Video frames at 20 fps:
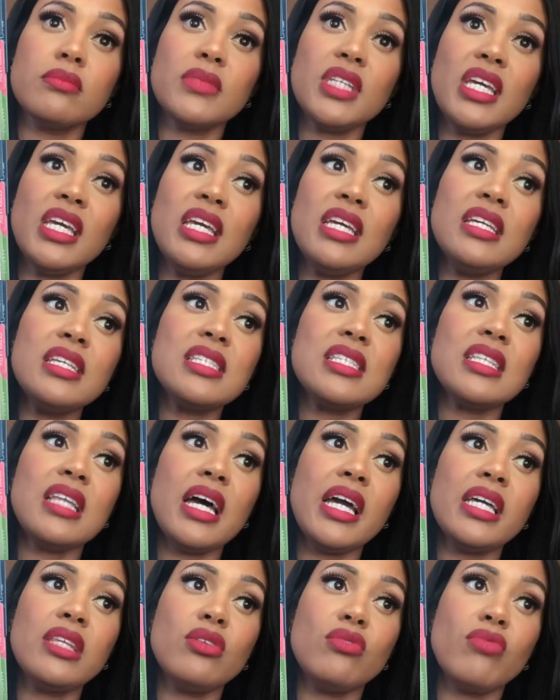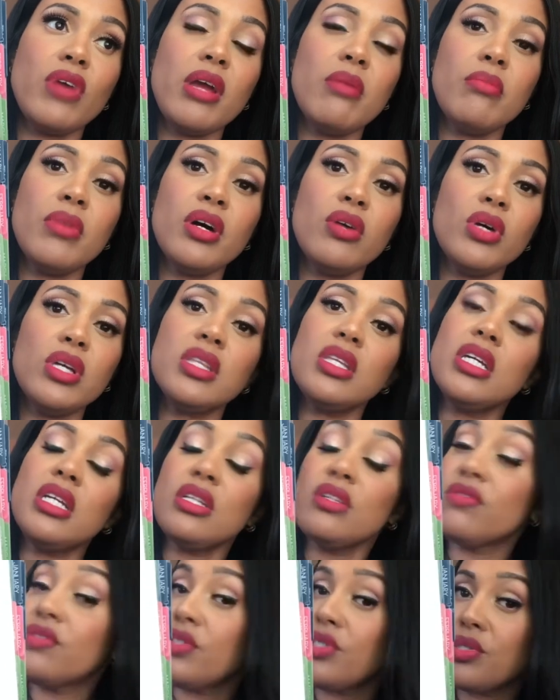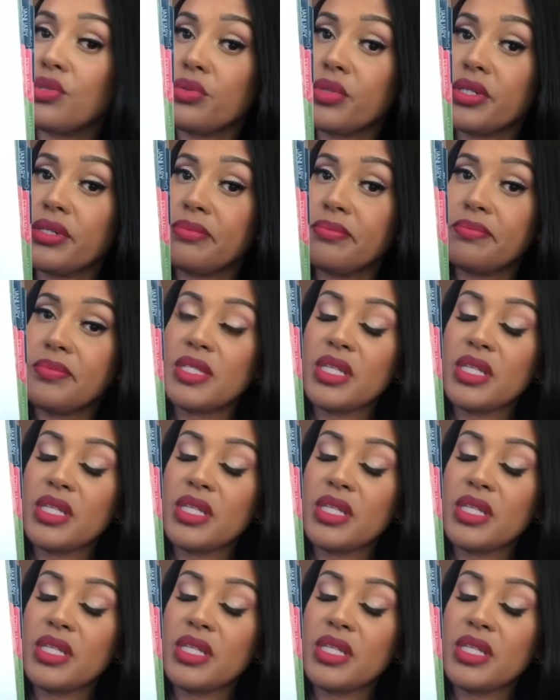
is like the rainbow at the end of a storm.